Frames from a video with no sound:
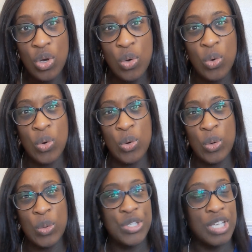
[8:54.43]

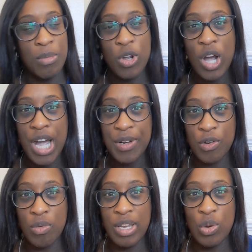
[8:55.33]
or some kind
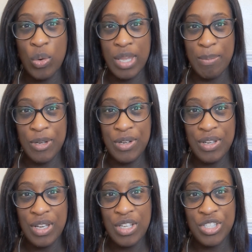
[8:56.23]
of quick ointment,
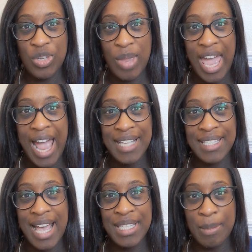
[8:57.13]
so it
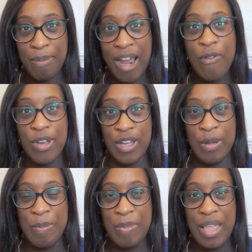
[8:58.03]
acts as a
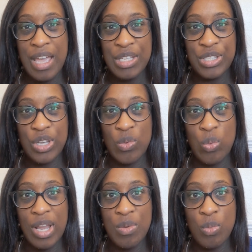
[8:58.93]
barrier. So
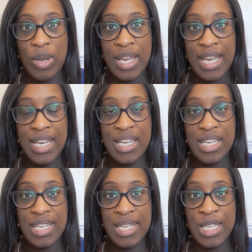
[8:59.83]
when we're
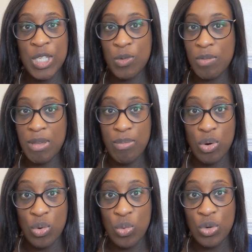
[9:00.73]
in the swimming
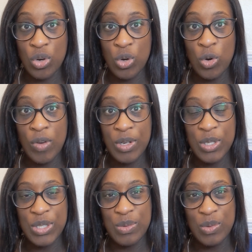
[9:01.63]
pool, the chlorine
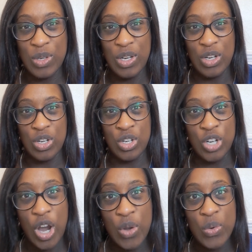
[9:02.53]
doesn't
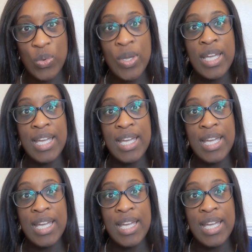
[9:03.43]
go